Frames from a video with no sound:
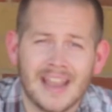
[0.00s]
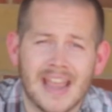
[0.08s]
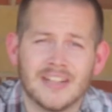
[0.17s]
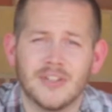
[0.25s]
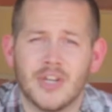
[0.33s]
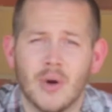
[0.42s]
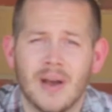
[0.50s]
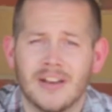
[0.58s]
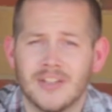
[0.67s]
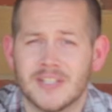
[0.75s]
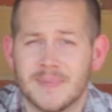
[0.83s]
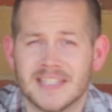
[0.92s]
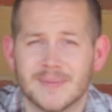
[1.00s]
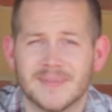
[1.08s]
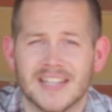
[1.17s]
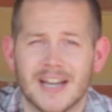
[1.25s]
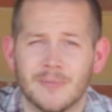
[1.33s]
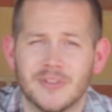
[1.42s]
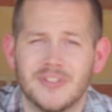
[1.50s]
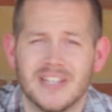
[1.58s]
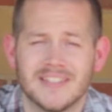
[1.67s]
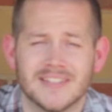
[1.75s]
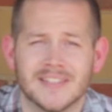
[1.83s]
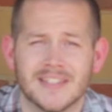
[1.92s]
as you go out and you spend some time with
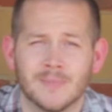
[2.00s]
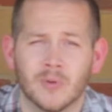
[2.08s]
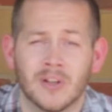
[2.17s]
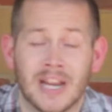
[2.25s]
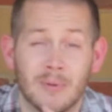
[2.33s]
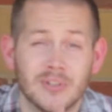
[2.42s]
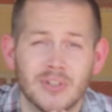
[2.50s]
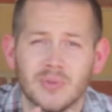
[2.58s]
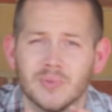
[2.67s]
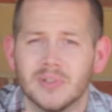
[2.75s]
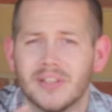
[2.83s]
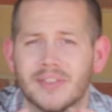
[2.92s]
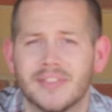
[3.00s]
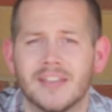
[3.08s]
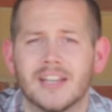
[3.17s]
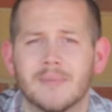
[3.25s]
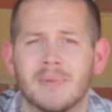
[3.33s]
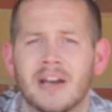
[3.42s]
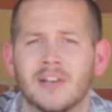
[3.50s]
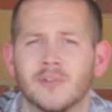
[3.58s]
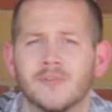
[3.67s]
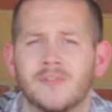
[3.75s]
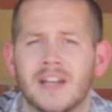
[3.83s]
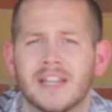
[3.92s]
Jesus this morning, I want you to really think about your
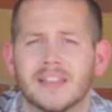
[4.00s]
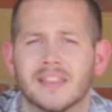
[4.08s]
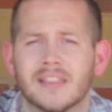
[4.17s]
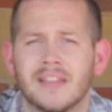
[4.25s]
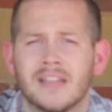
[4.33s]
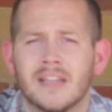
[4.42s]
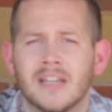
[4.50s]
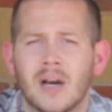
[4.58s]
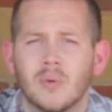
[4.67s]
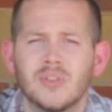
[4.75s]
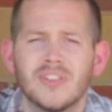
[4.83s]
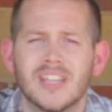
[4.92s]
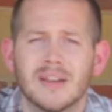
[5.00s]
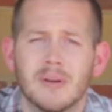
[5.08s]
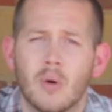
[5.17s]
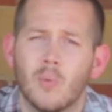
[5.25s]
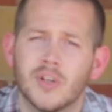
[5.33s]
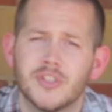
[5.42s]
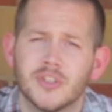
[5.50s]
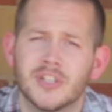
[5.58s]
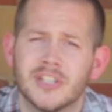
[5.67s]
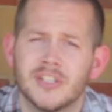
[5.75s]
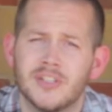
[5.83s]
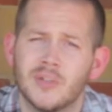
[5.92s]
faith. I want you to think about what you're
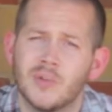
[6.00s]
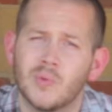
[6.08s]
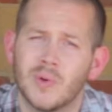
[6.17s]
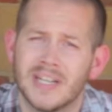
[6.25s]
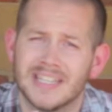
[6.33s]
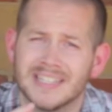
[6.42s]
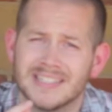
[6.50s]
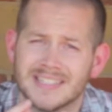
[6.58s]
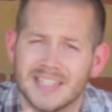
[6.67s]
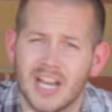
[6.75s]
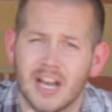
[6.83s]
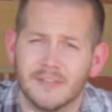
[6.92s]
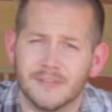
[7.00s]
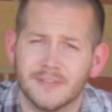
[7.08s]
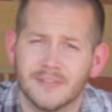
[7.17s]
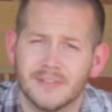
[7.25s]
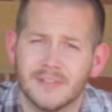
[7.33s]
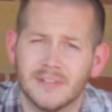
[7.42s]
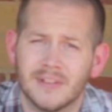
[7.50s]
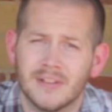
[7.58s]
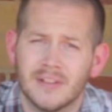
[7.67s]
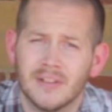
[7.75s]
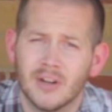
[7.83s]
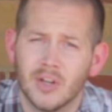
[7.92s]
going to do when it gets tough.
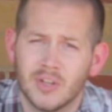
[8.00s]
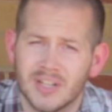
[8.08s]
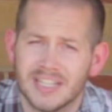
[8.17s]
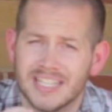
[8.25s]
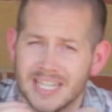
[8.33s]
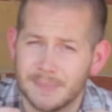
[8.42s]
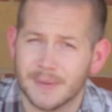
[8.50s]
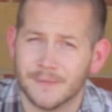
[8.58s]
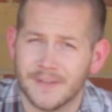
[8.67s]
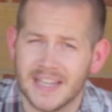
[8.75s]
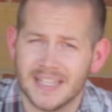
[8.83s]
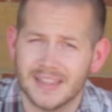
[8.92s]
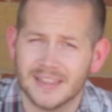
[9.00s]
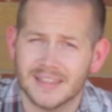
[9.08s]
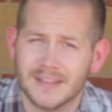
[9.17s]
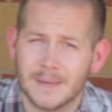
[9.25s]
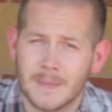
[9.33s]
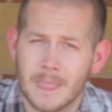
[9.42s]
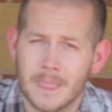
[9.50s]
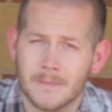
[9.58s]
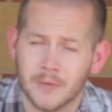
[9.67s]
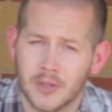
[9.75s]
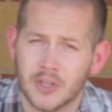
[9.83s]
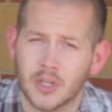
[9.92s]
Are you going to keep the faith,
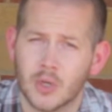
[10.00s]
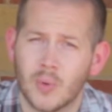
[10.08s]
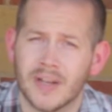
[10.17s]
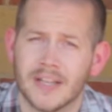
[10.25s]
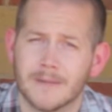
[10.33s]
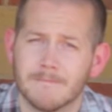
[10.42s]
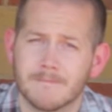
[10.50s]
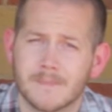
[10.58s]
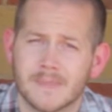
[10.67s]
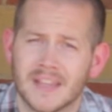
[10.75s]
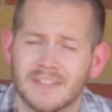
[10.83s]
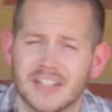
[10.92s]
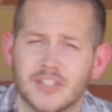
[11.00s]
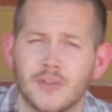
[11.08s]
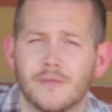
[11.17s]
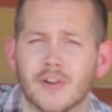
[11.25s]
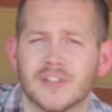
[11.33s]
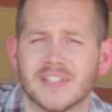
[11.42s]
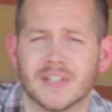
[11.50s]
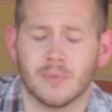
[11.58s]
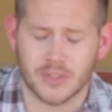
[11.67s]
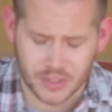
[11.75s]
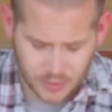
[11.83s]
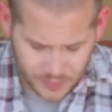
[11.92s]
or are you going to quit it? I've got two verses I want you to